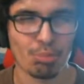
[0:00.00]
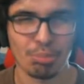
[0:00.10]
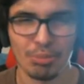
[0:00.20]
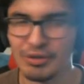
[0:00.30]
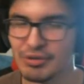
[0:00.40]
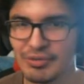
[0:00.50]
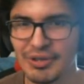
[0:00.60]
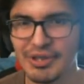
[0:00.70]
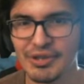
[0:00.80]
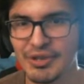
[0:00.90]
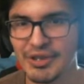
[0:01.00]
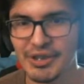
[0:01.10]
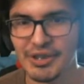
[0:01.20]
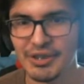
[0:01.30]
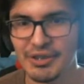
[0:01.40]
also really intriguing.
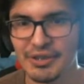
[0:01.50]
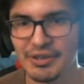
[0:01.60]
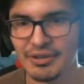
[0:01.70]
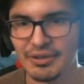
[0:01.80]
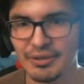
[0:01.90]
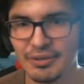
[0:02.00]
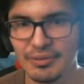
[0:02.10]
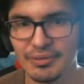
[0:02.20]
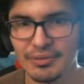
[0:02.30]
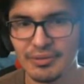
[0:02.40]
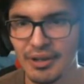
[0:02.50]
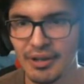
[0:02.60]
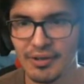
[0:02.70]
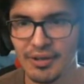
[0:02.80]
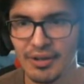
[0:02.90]
So
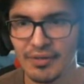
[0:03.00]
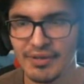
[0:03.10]
all of this